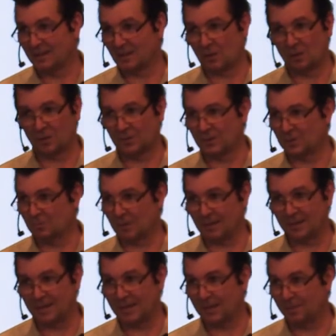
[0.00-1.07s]
called us
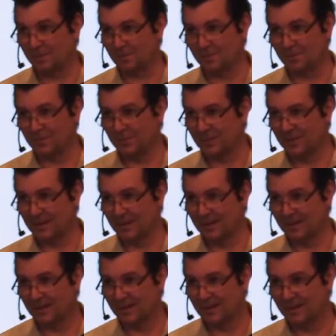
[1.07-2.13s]
by name,
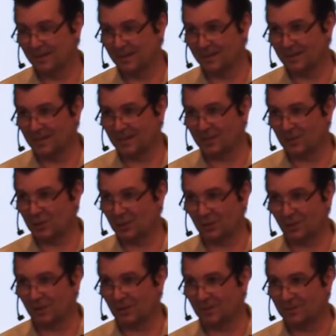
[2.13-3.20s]
and
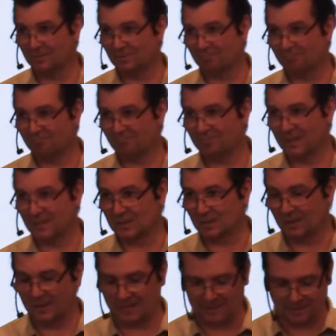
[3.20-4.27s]
shone his
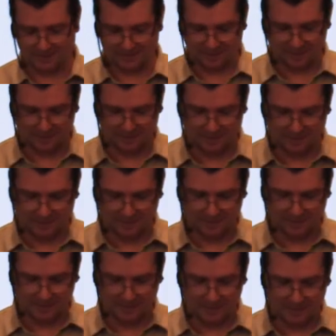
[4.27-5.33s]
light
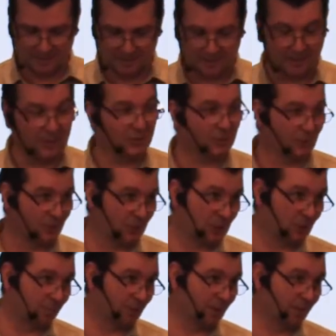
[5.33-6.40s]
into our
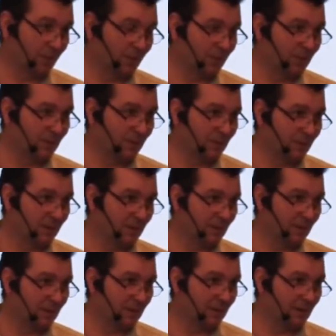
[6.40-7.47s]
spirit
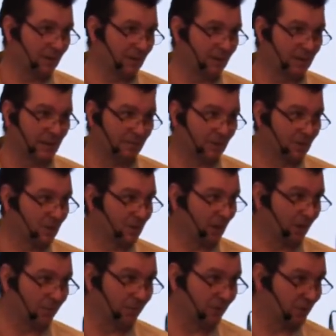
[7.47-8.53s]
and gave us
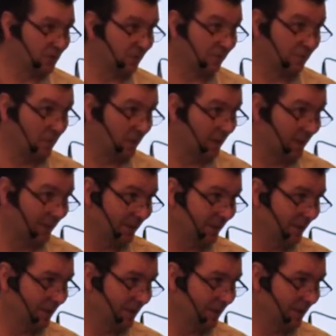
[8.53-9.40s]
soundness of mind.